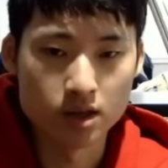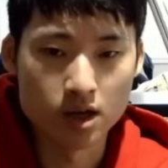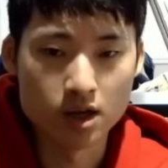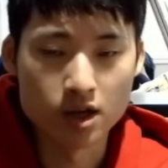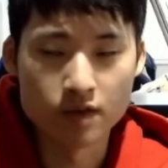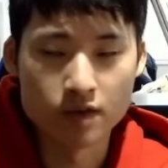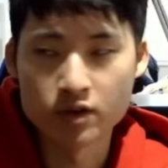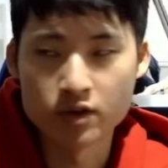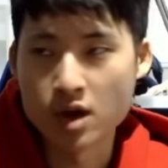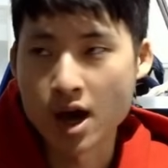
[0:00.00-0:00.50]

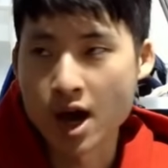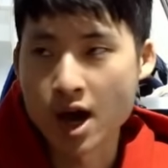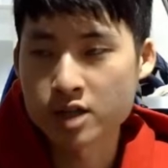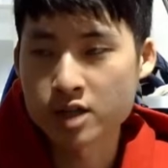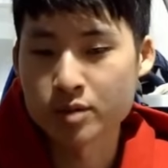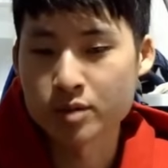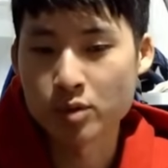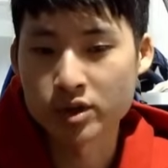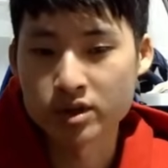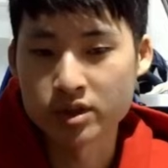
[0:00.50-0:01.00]
If you ask
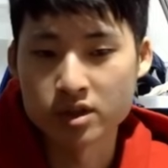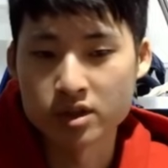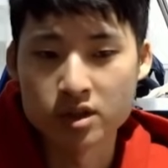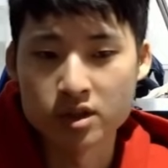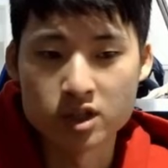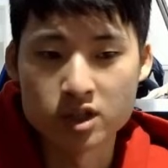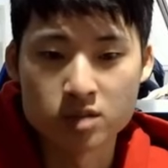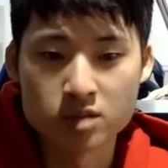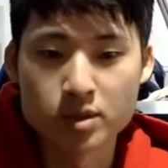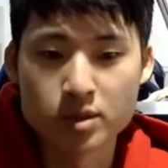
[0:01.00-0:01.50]
me what the
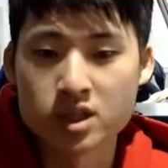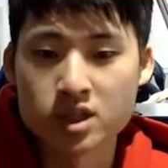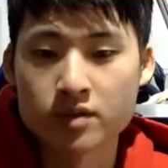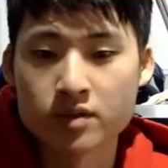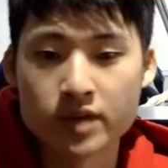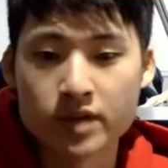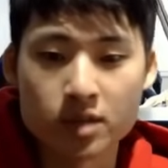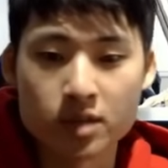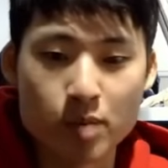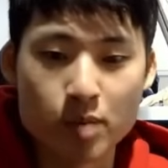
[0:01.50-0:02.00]

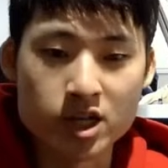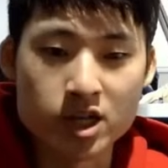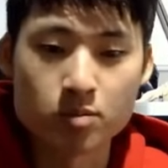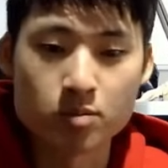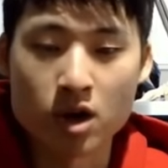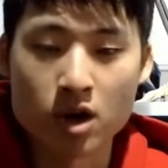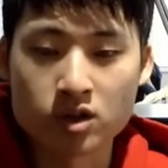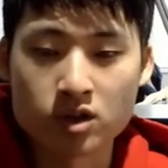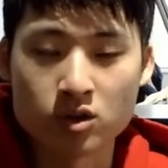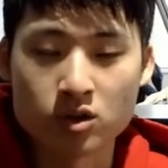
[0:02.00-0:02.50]
specific
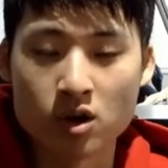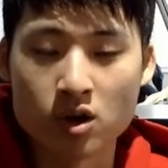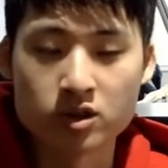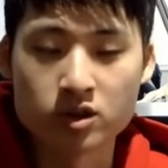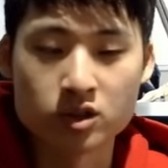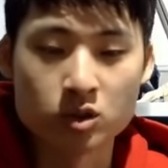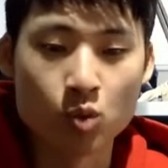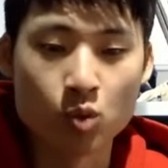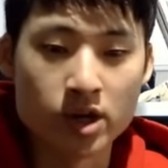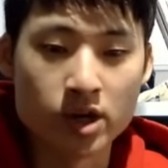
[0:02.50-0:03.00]
benchmarks are
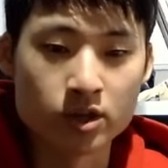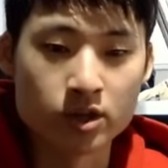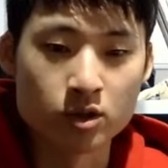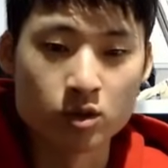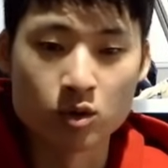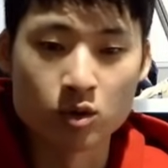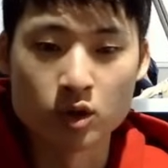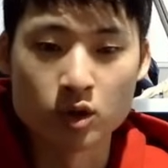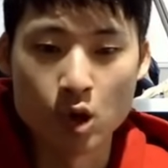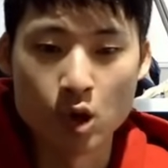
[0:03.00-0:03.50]
to when
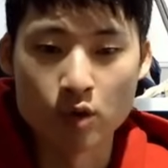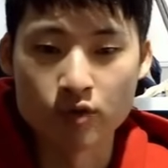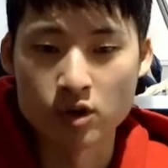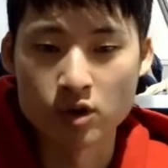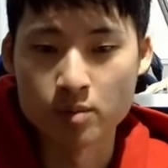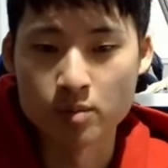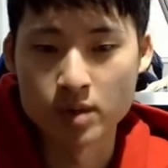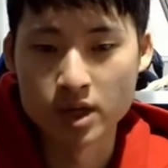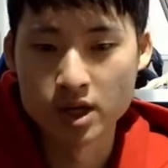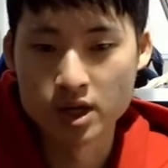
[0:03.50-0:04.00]
you go
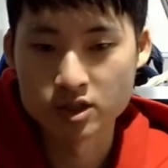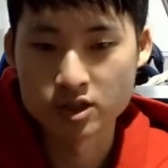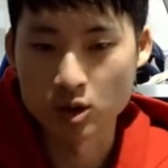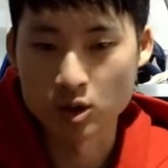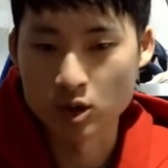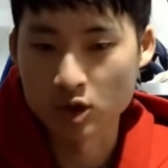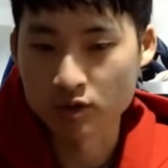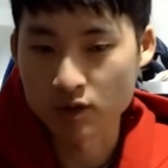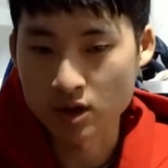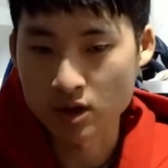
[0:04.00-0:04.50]
from
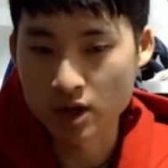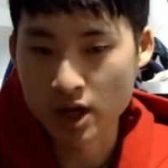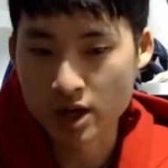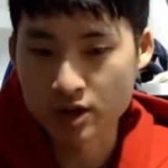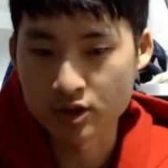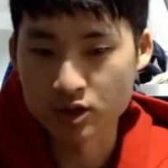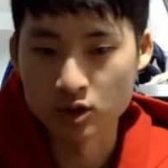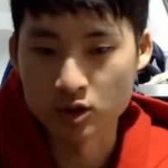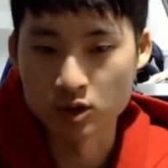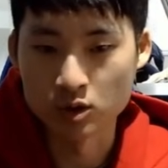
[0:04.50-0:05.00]
solo frontline
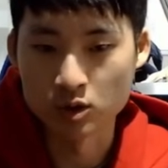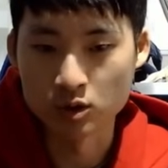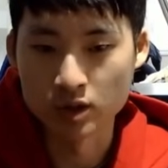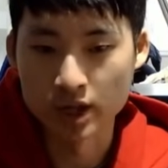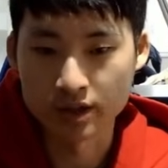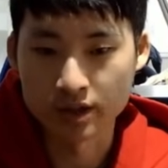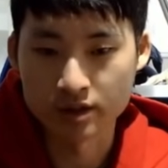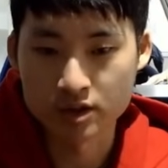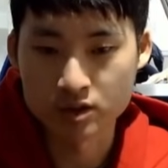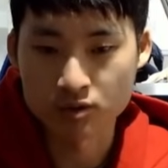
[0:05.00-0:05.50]
to
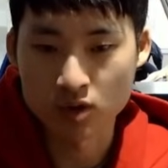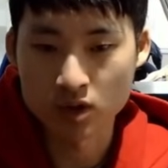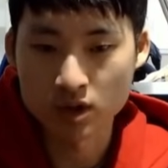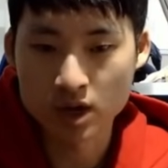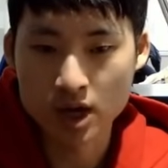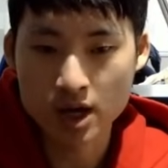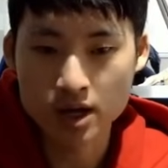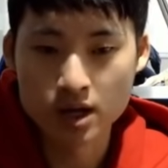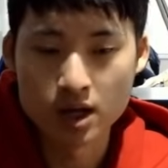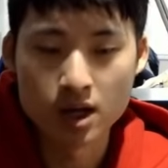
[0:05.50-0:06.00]
like this
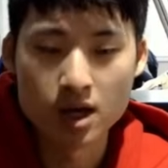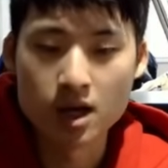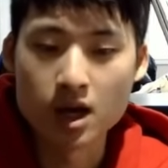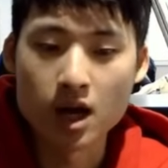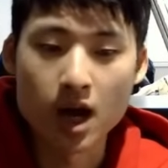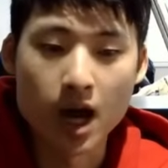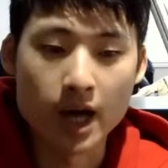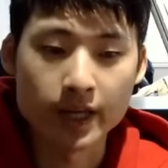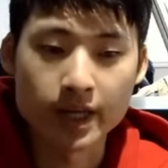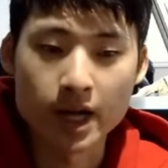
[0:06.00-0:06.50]
frontline,
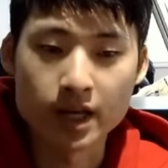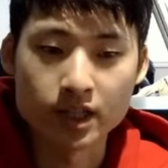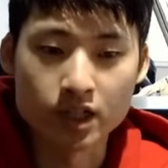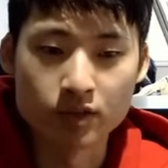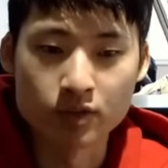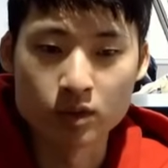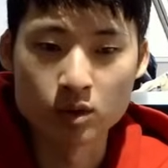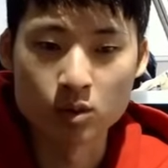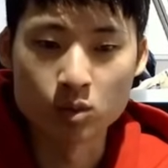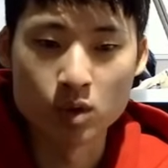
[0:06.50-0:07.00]
I can't give
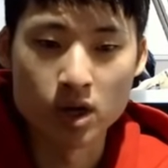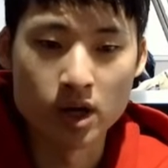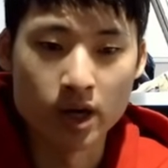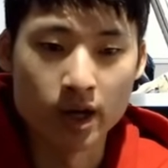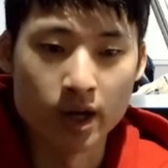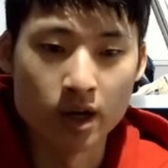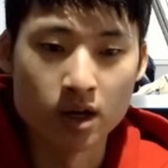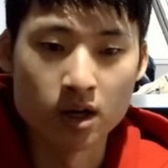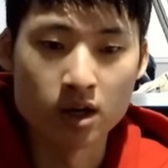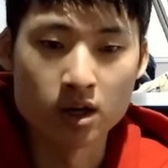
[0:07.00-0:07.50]
you
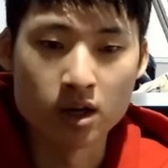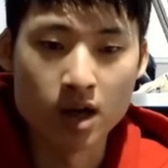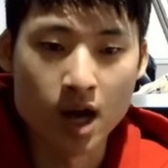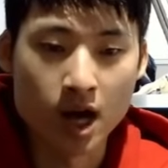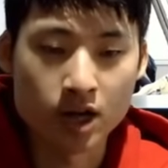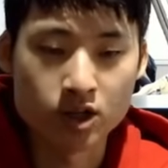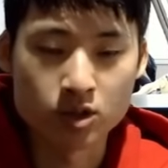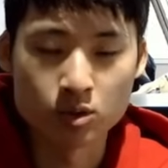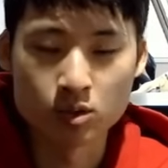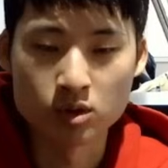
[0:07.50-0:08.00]
a
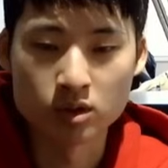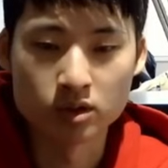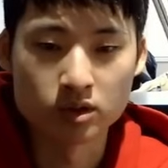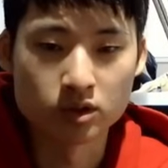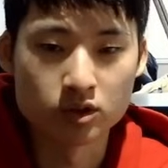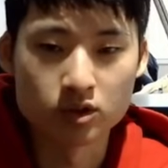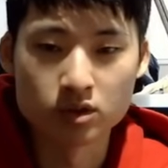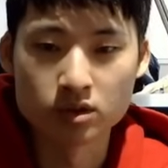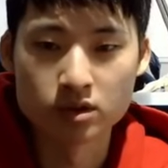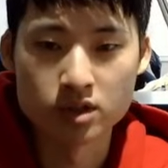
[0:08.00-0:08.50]
actual
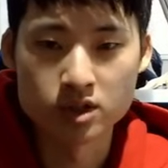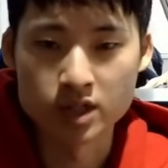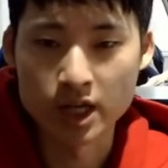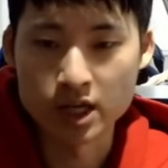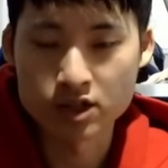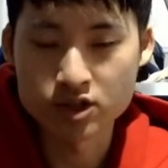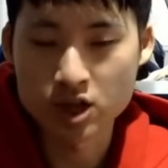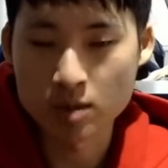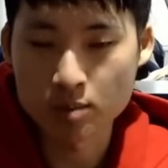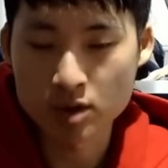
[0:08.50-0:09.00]

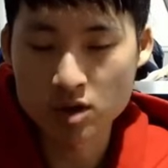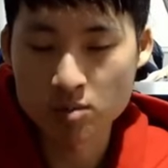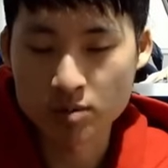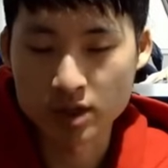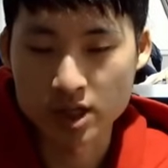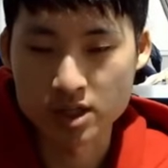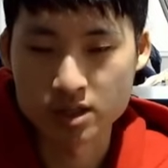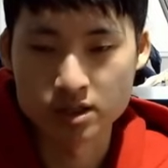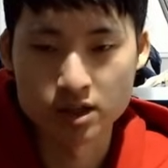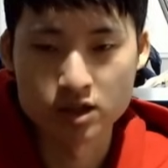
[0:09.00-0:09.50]
stage number
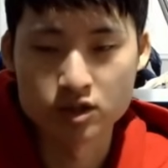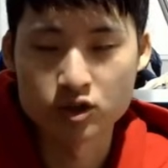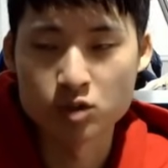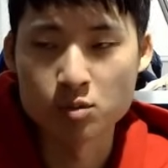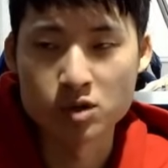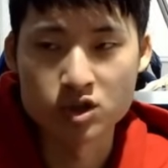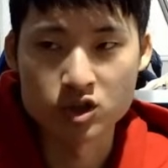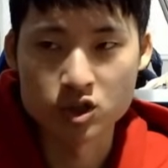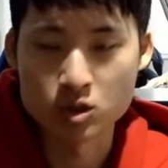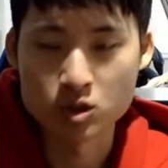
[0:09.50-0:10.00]
because there's too
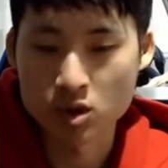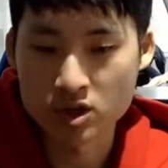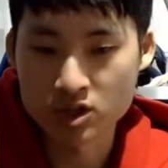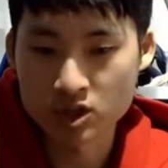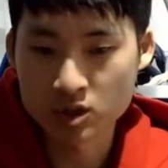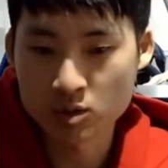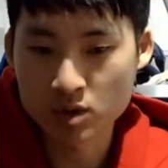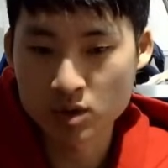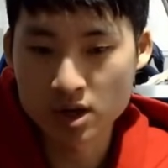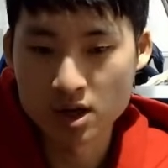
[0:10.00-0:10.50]
much nuance
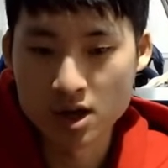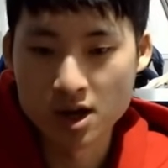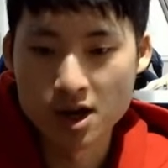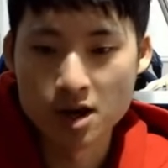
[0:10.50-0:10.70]
to it.